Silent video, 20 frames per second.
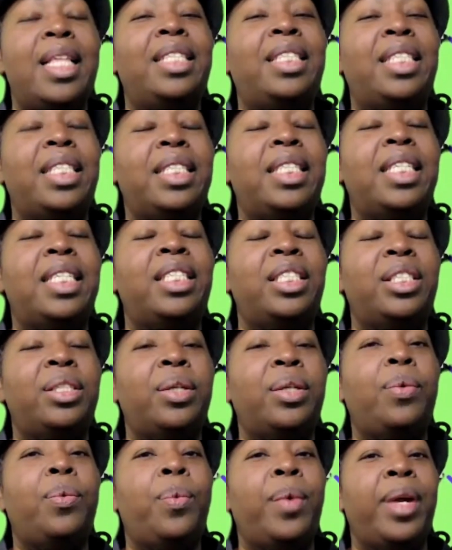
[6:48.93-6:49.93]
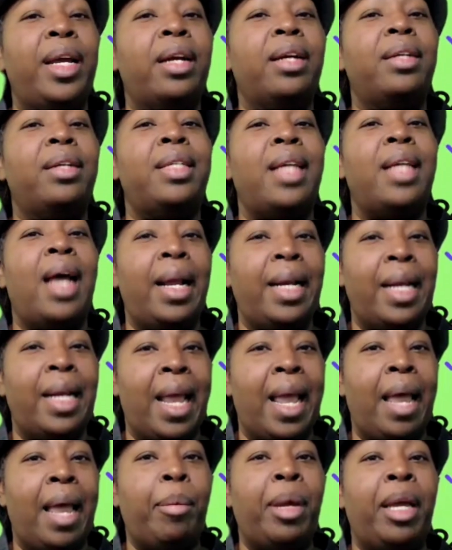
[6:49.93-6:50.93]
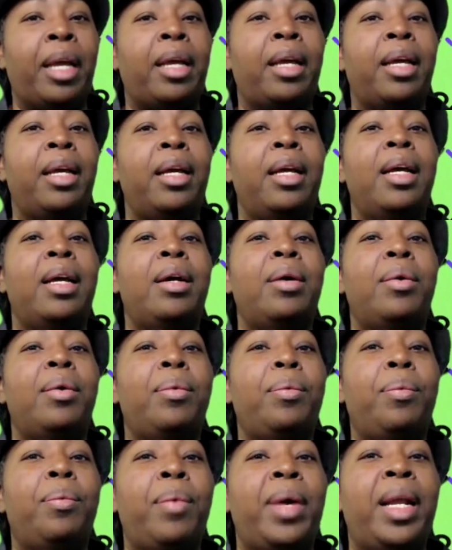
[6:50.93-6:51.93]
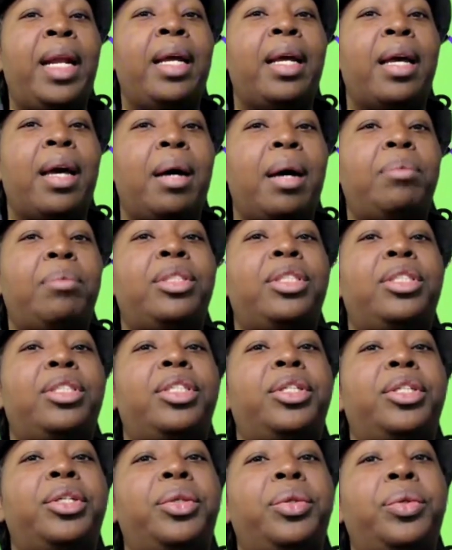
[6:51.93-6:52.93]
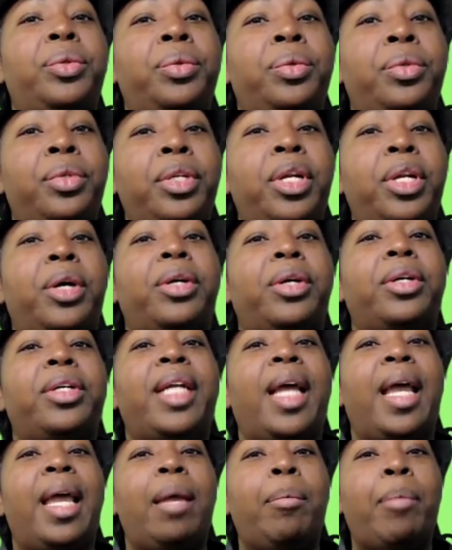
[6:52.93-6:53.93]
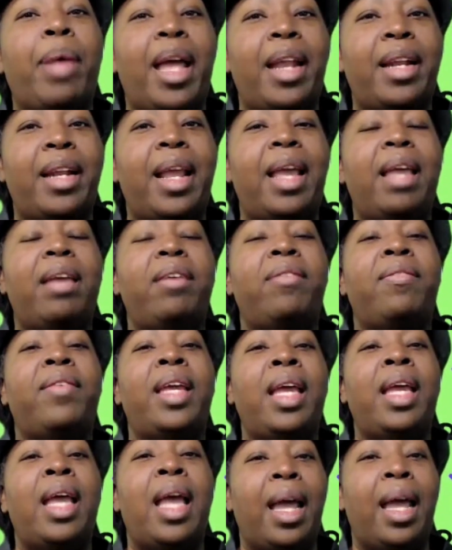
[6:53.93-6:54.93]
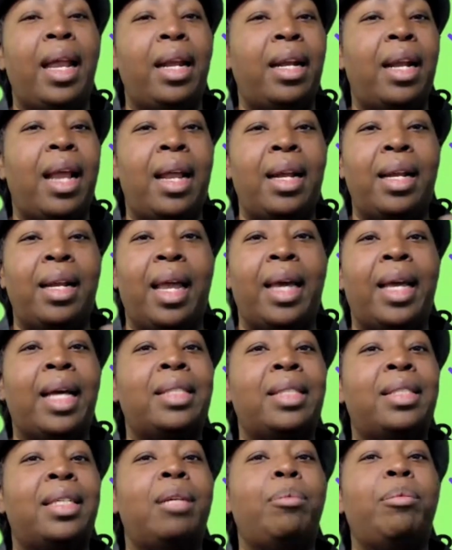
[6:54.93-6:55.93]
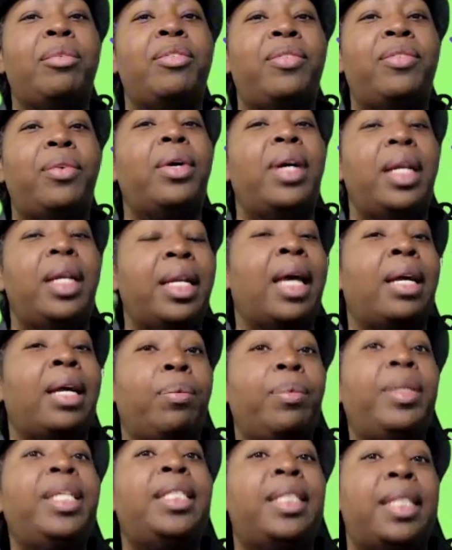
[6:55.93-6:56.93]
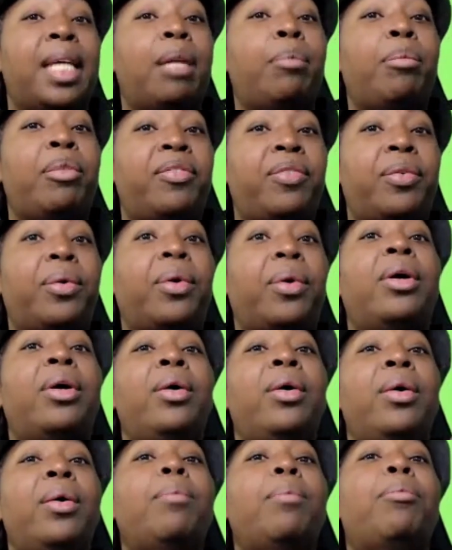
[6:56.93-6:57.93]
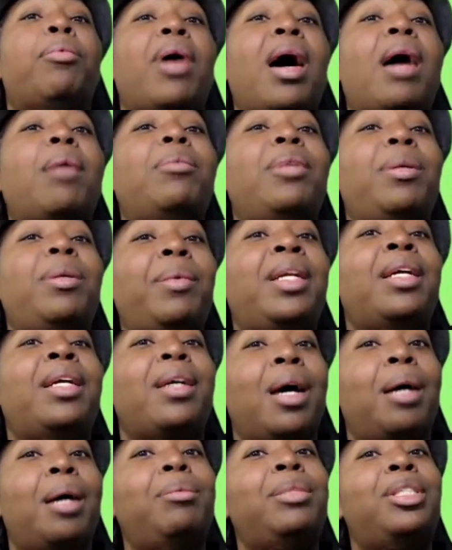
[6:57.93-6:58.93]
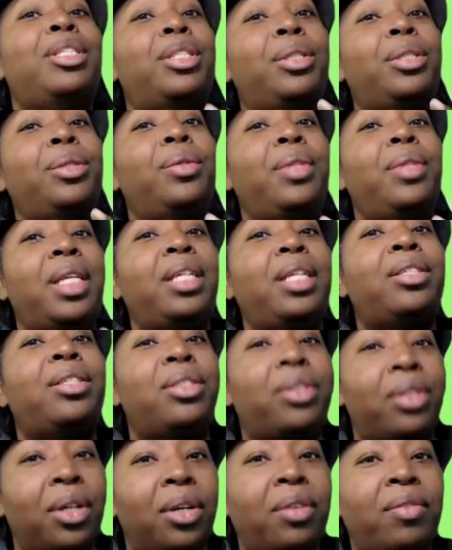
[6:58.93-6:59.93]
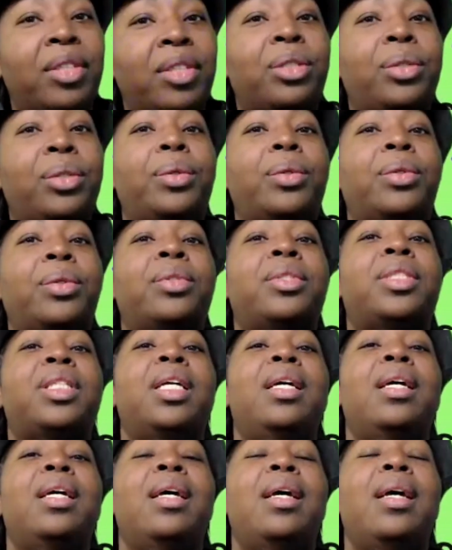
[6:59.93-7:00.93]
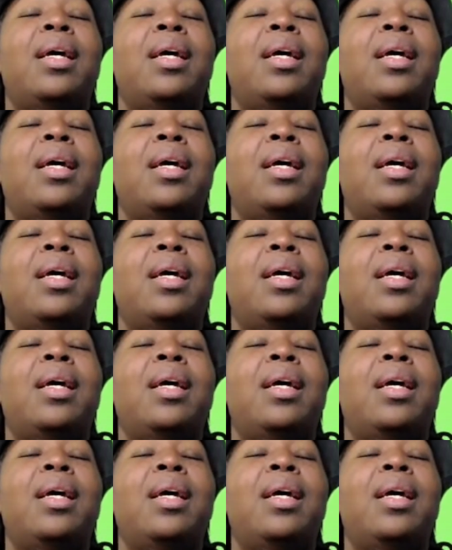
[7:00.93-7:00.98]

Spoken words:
a weird dynamic when it comes to Notre Dame and Navy. And like I said before, and like we said before, probably when it comes to the service schools,